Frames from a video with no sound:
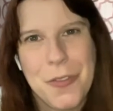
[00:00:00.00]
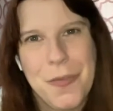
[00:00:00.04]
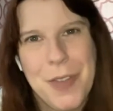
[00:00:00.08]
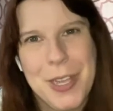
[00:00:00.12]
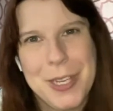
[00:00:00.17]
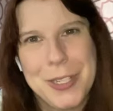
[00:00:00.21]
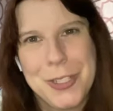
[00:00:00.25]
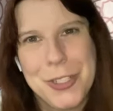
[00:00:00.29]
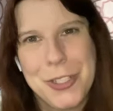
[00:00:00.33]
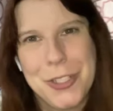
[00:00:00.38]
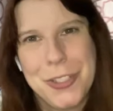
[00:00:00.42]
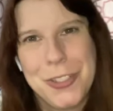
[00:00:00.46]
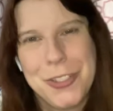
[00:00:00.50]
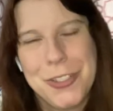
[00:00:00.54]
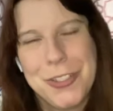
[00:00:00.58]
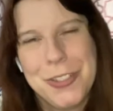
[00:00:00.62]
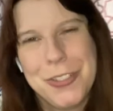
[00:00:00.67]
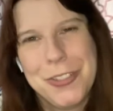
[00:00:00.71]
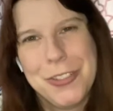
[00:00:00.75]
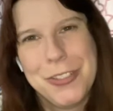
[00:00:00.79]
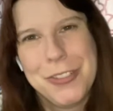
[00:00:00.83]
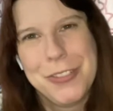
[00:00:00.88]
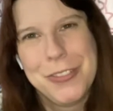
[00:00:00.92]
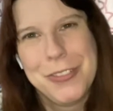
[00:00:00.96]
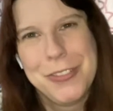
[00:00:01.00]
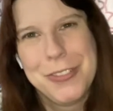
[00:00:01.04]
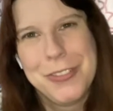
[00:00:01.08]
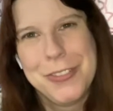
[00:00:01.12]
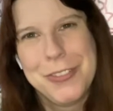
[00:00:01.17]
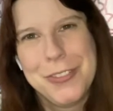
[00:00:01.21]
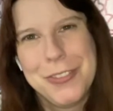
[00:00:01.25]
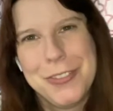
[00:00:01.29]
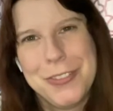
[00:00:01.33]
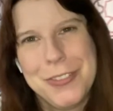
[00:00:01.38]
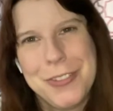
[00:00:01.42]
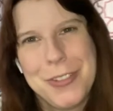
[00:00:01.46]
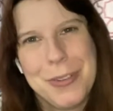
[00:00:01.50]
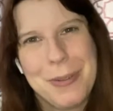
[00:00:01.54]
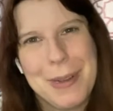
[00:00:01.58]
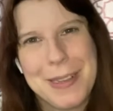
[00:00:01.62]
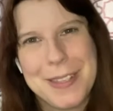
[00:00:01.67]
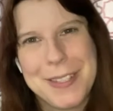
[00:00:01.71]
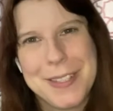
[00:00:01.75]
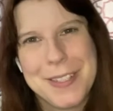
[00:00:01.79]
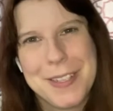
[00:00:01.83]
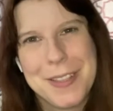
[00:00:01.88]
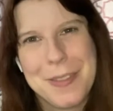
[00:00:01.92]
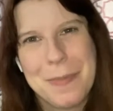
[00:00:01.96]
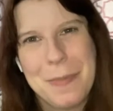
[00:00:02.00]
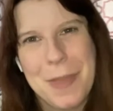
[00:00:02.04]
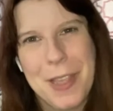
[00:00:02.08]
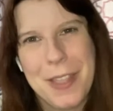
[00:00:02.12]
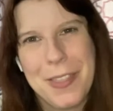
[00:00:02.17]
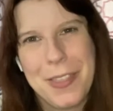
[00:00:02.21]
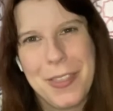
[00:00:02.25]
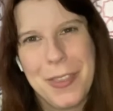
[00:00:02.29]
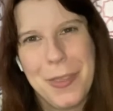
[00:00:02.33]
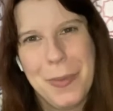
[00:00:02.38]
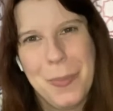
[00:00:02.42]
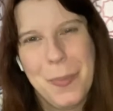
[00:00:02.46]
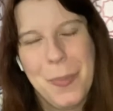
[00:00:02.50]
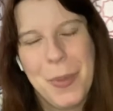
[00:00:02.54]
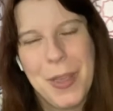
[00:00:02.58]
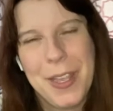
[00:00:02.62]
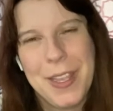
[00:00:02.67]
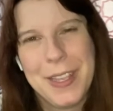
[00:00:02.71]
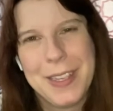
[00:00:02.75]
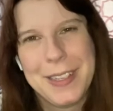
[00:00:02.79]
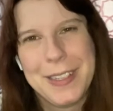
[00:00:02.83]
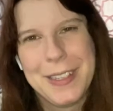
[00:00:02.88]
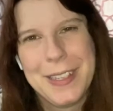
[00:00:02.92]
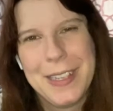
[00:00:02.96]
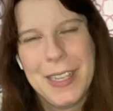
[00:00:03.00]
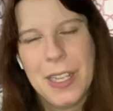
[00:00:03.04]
much the rest of the month, but